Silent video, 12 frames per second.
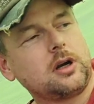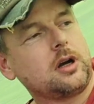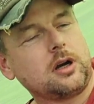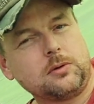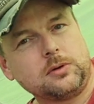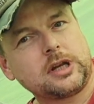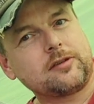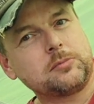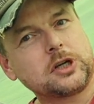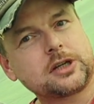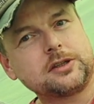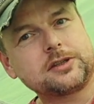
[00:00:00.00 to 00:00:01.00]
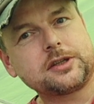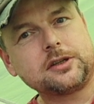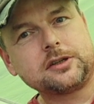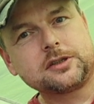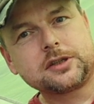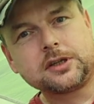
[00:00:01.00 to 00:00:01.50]
I would have my
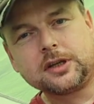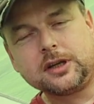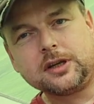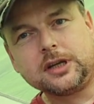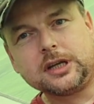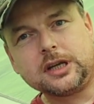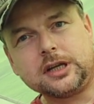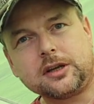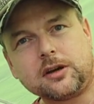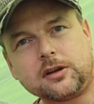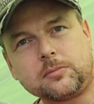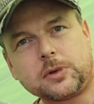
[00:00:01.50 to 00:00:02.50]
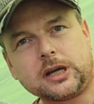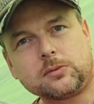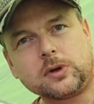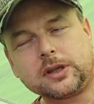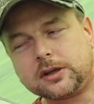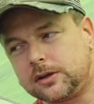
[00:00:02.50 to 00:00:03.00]
concerns in any kind of bad
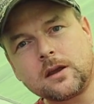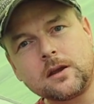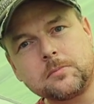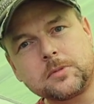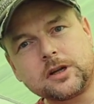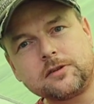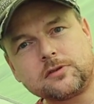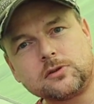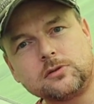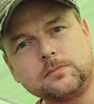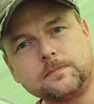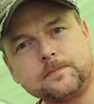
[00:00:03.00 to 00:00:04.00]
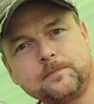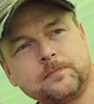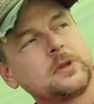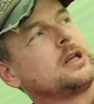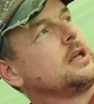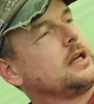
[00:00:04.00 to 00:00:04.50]
weather. But overall,
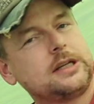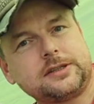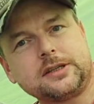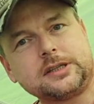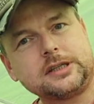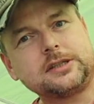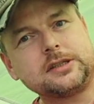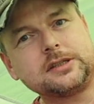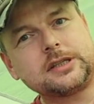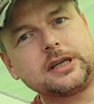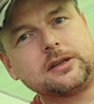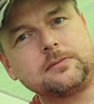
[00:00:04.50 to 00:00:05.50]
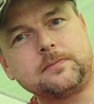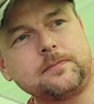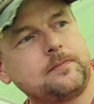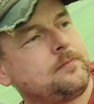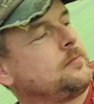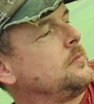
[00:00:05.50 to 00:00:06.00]
it's a decent tent.
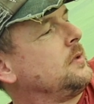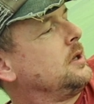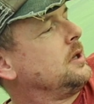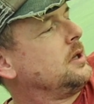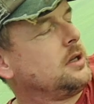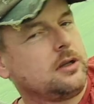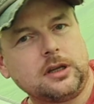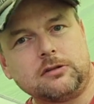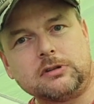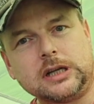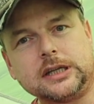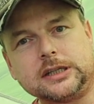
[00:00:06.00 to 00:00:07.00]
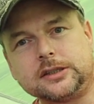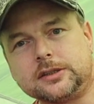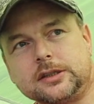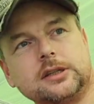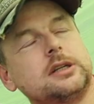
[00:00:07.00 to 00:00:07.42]
It really is.